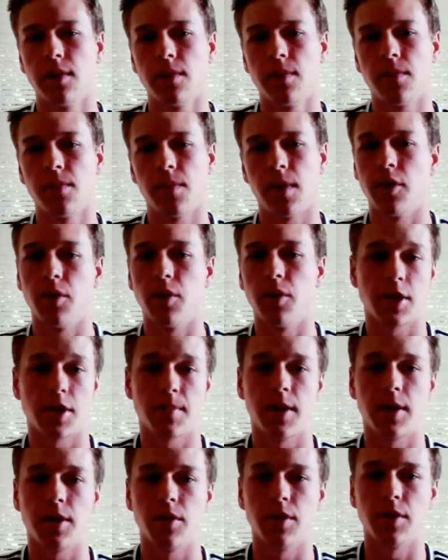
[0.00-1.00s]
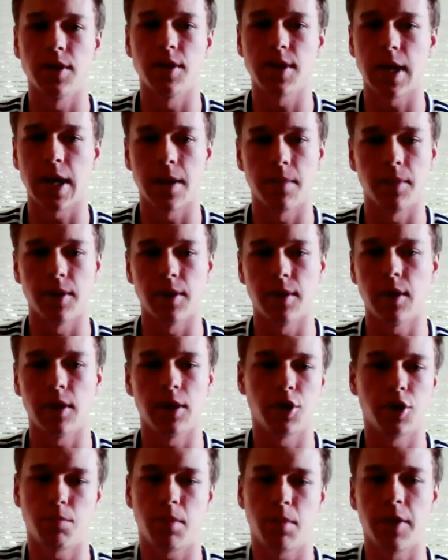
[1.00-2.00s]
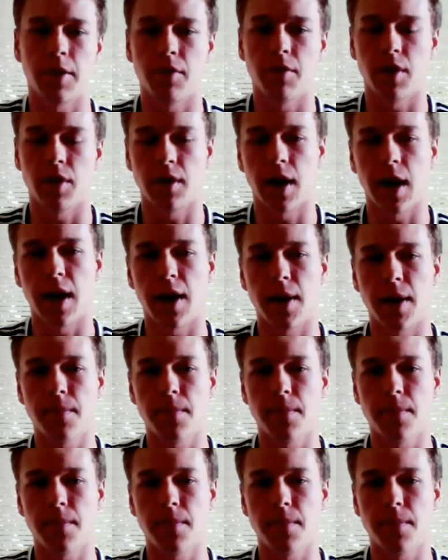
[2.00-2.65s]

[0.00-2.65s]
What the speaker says: And the U.S. might do the same and just play for the tie.